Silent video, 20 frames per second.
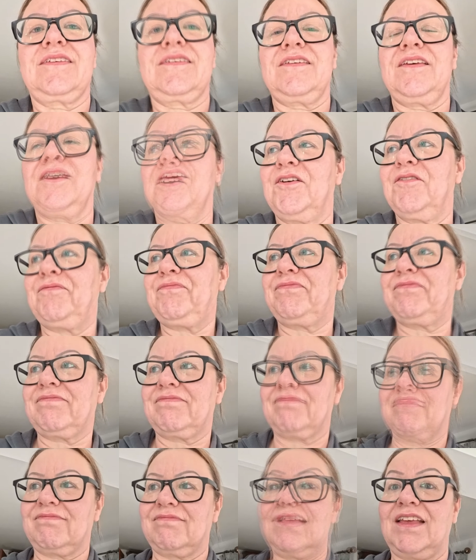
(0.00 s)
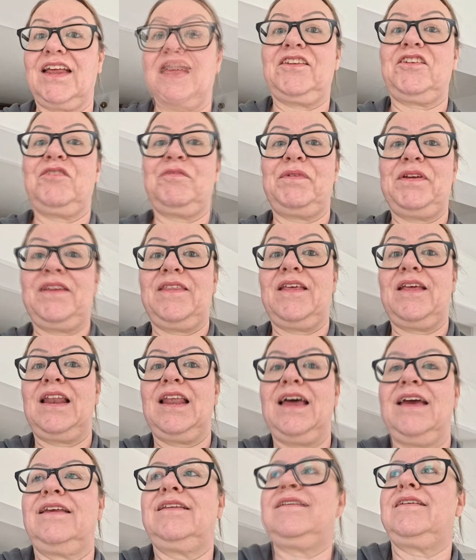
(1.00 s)
So Andy will be in there
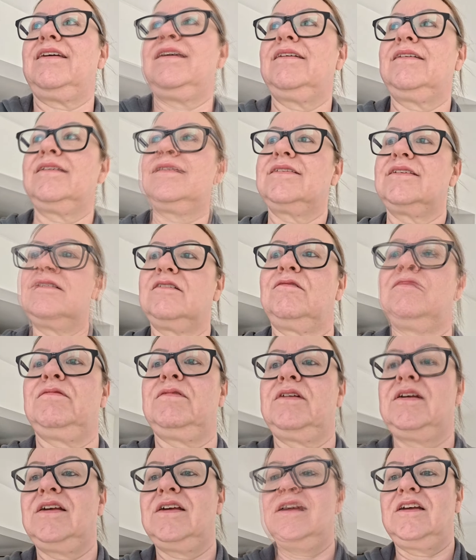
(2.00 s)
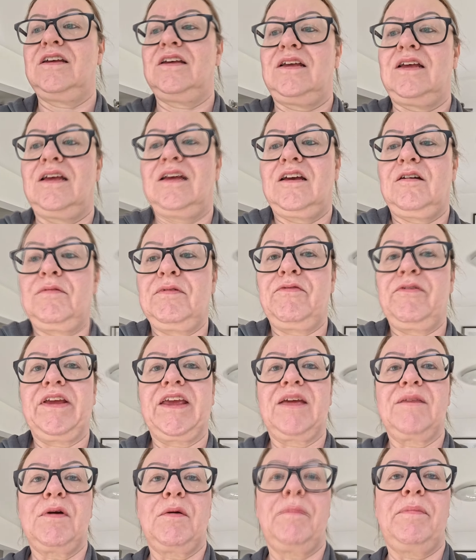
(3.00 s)
later. So be
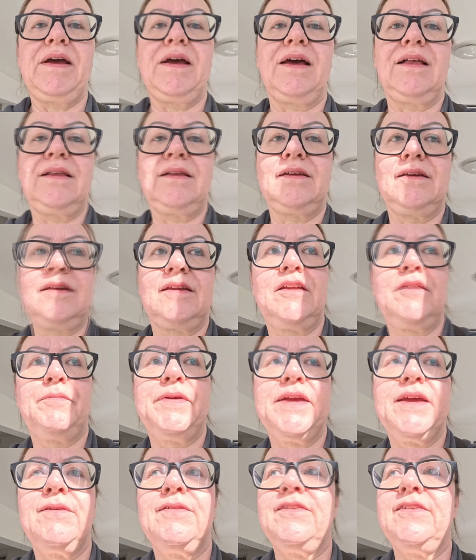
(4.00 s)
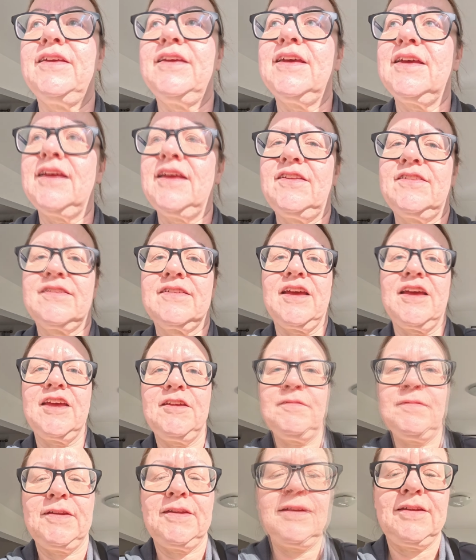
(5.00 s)
ringing my bell and he'll be out here
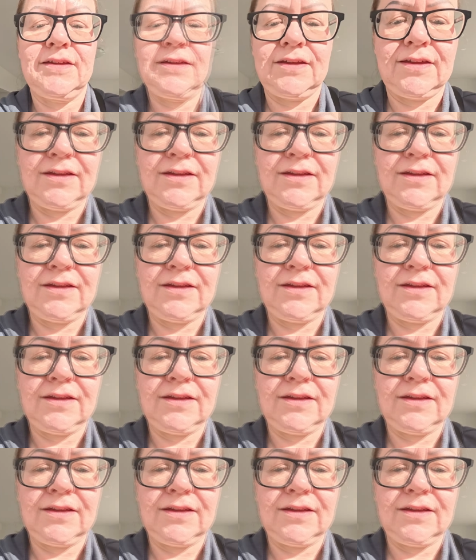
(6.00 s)
escaping.